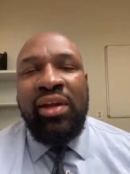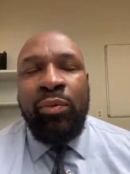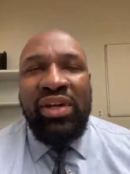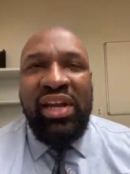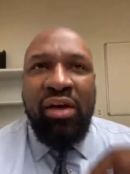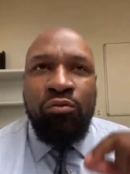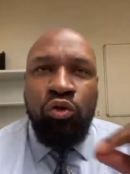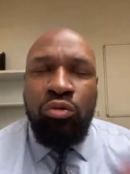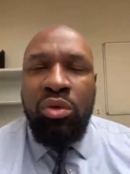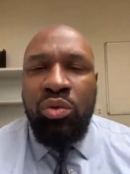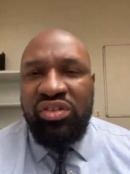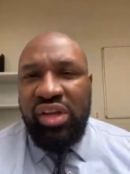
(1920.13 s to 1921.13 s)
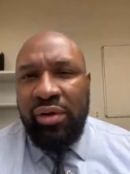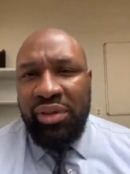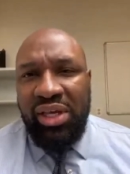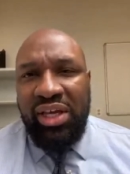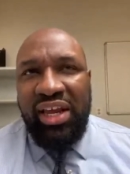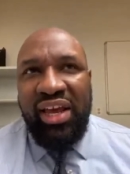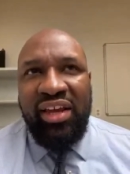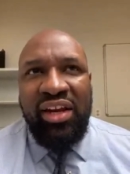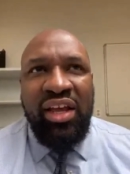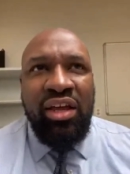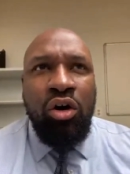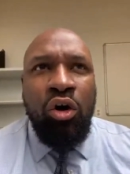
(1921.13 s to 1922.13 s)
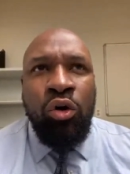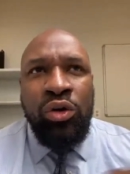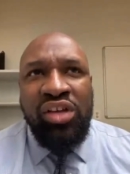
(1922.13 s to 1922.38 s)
when that rumor was out there that, oh,